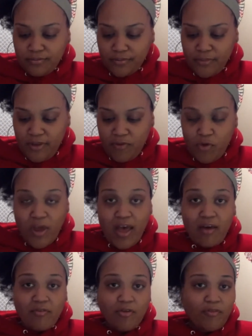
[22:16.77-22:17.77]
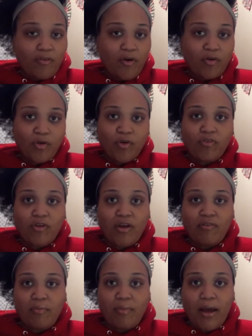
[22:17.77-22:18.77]
if you have your phone or if you have
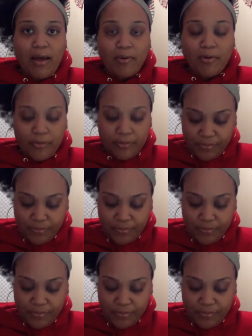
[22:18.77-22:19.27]
your Bible,